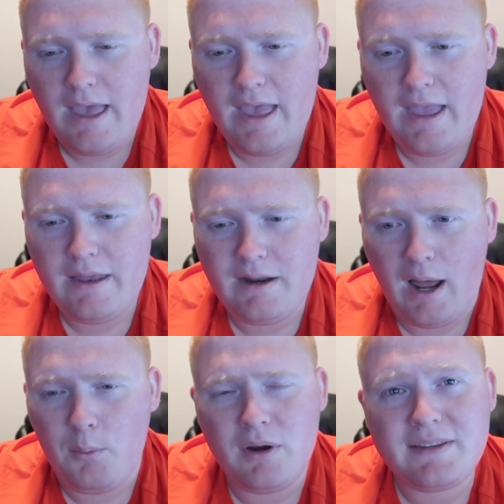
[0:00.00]
And
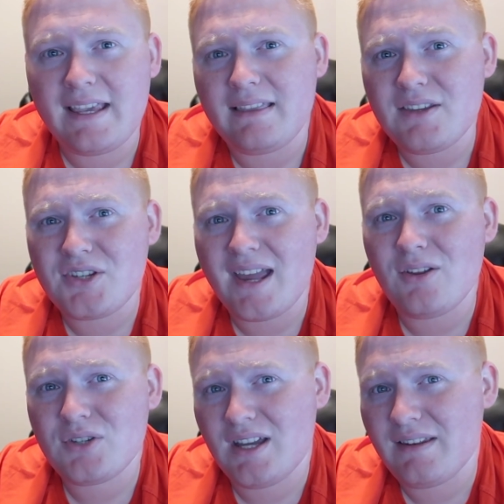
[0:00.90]
I want to take this
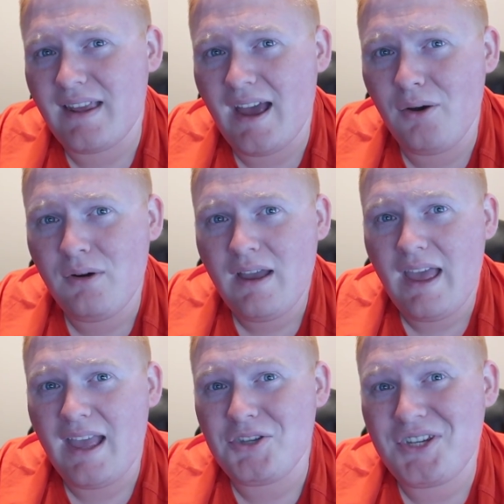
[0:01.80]
challenge on now
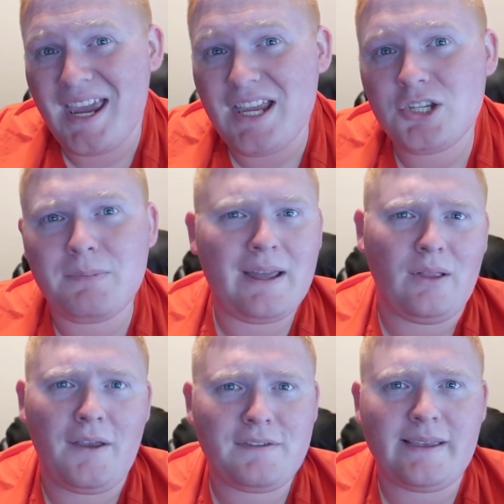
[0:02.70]
and change my
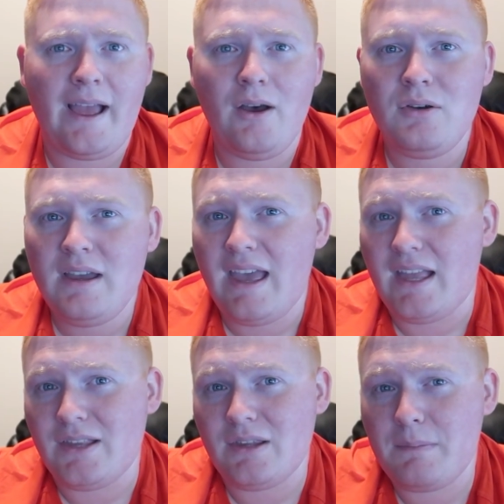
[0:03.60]
lifestyle
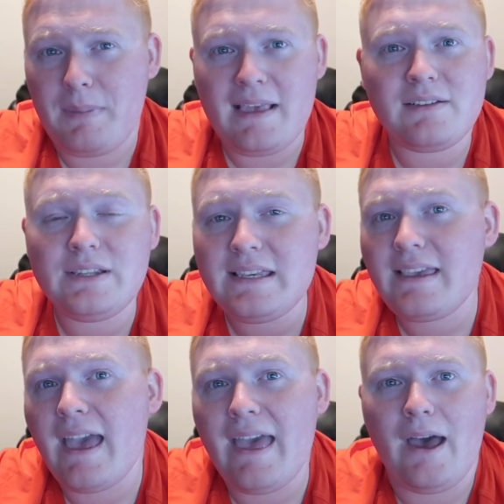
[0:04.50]
and basically
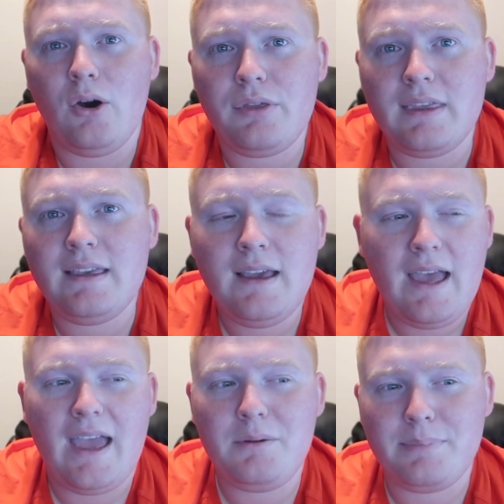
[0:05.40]
get healthy
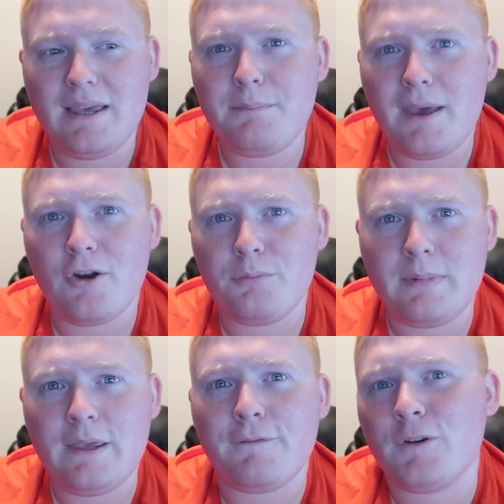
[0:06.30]
and be a better
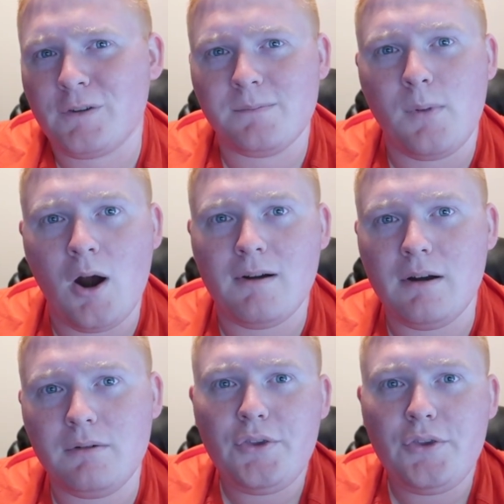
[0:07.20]
me for tomorrow.